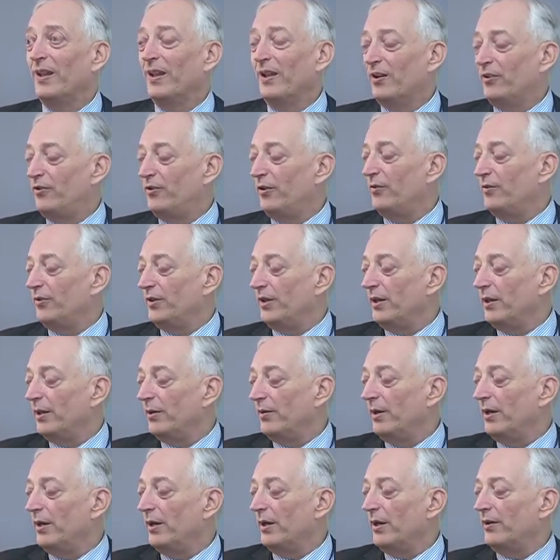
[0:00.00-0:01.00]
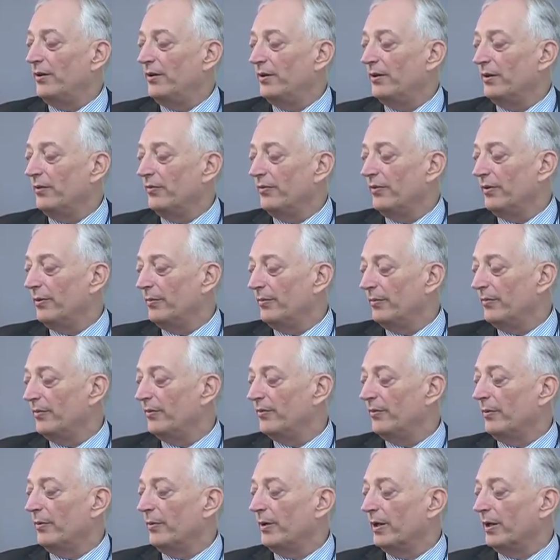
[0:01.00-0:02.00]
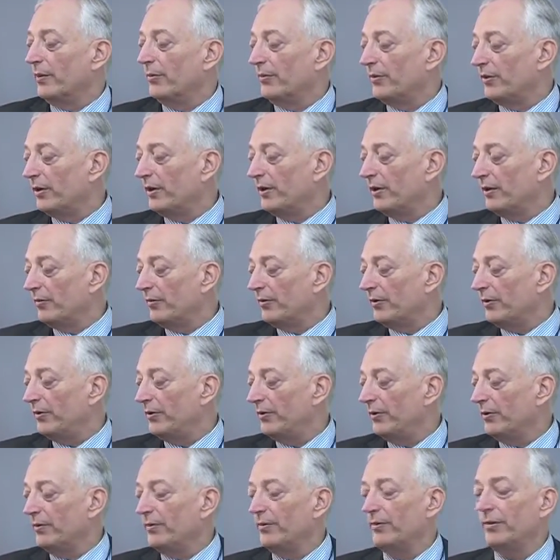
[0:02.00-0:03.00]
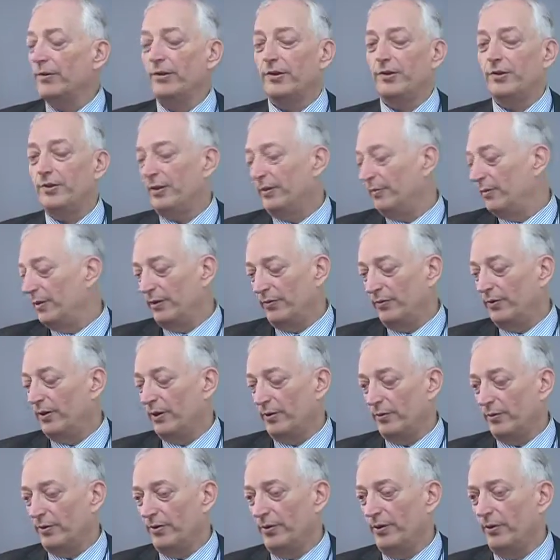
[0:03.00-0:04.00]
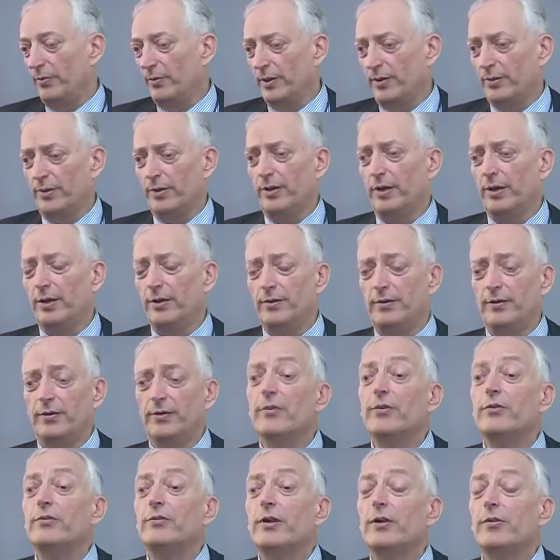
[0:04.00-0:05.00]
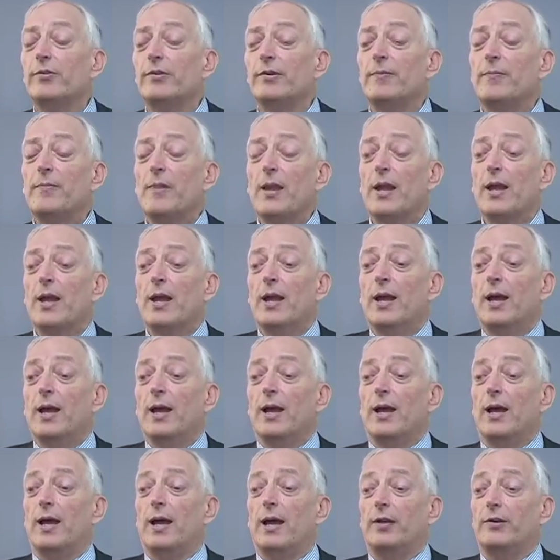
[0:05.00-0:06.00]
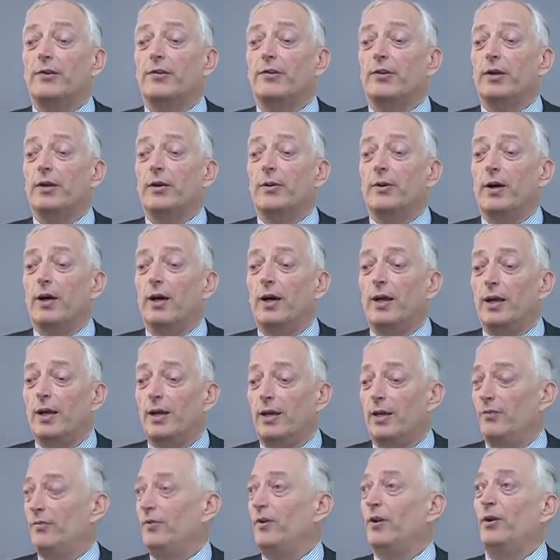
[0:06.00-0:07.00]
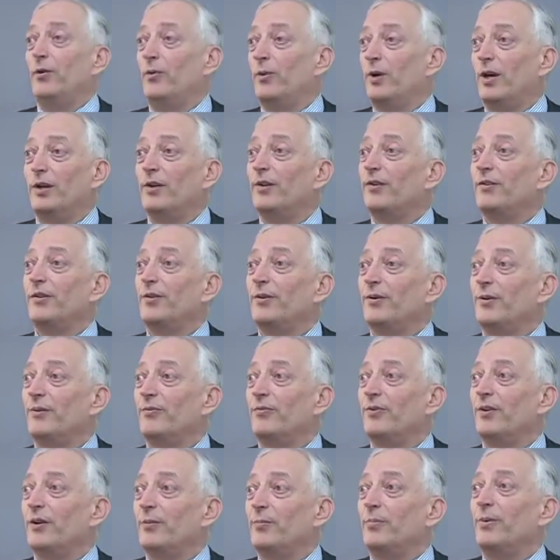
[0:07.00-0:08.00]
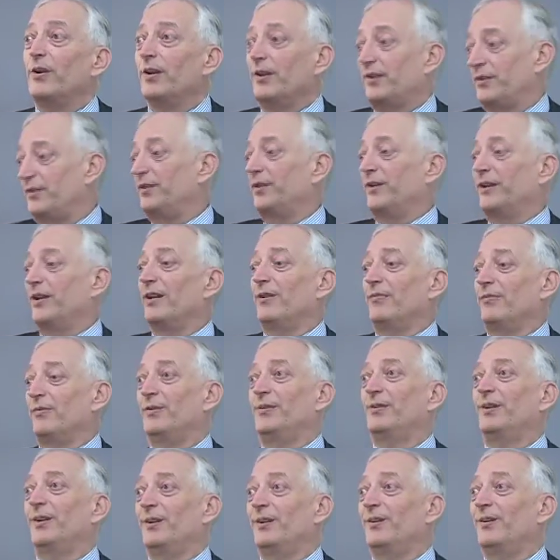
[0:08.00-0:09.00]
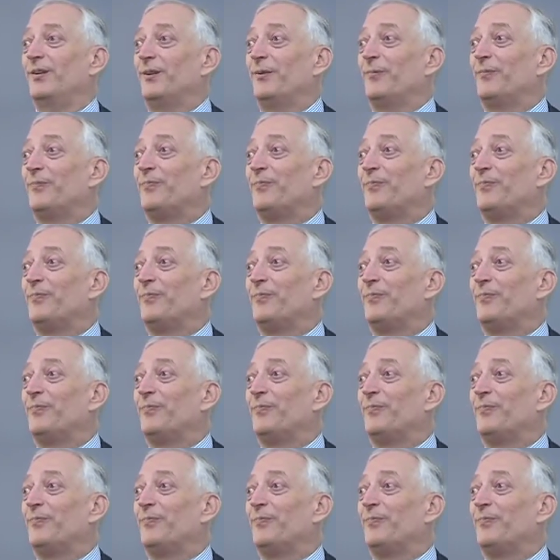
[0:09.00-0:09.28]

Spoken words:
choosing only 90 of them from among themselves to sit. My father was not one of the 90 who was chosen. And so I have no right to sit or vote, but I still have the title.